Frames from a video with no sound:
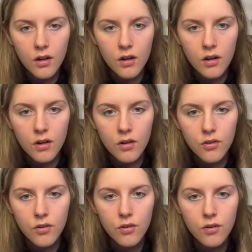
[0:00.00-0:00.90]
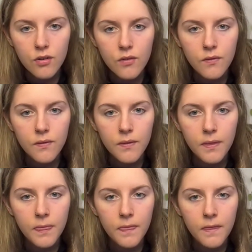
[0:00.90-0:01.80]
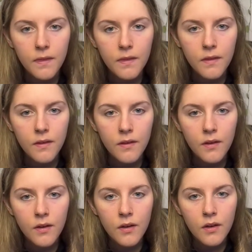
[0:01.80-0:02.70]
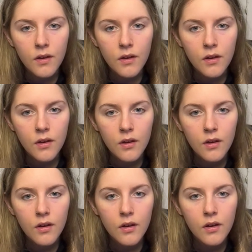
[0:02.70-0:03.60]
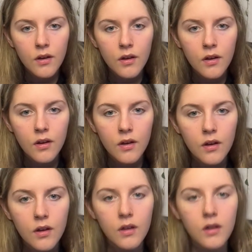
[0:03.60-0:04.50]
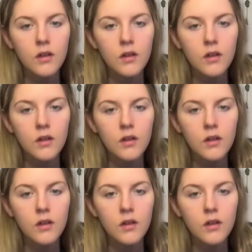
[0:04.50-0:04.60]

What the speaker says: Nobody speaks.